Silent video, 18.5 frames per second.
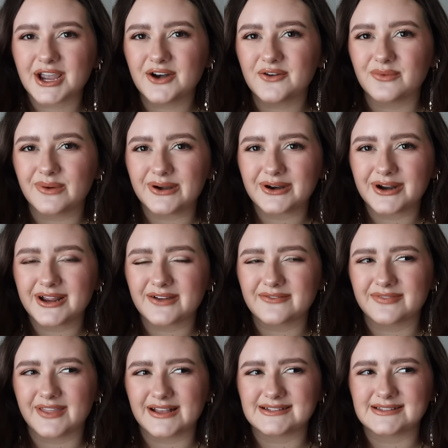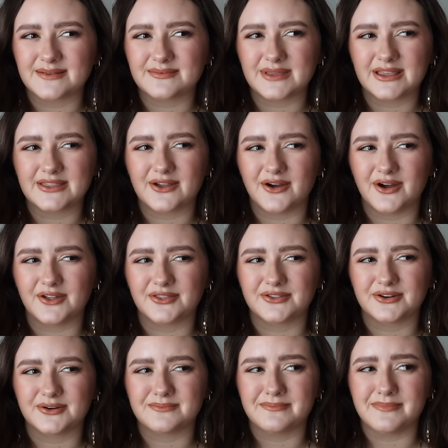kind of wondering if that's something the
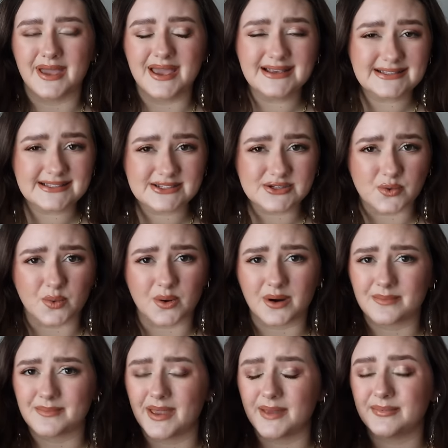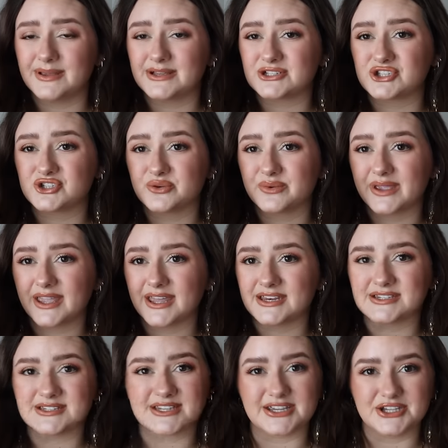author missed or maybe is doing
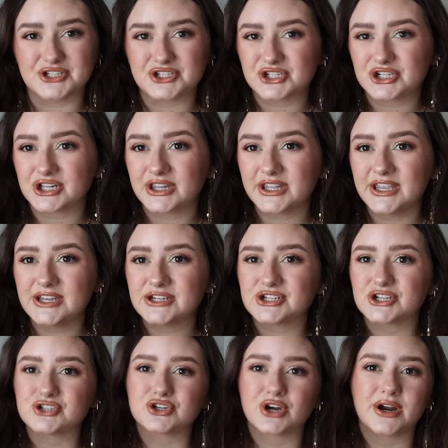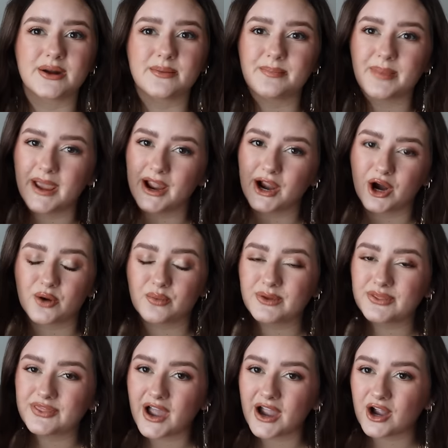intentionally to try to pair
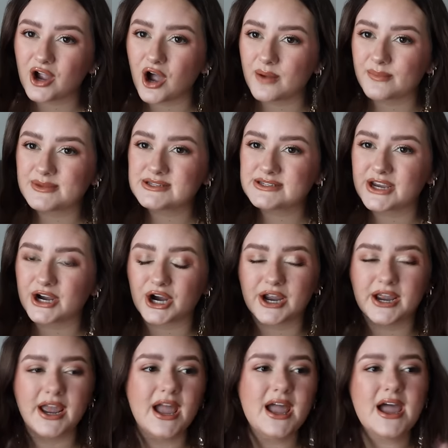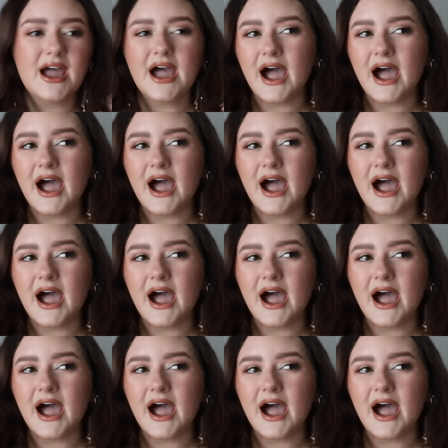with that commentary.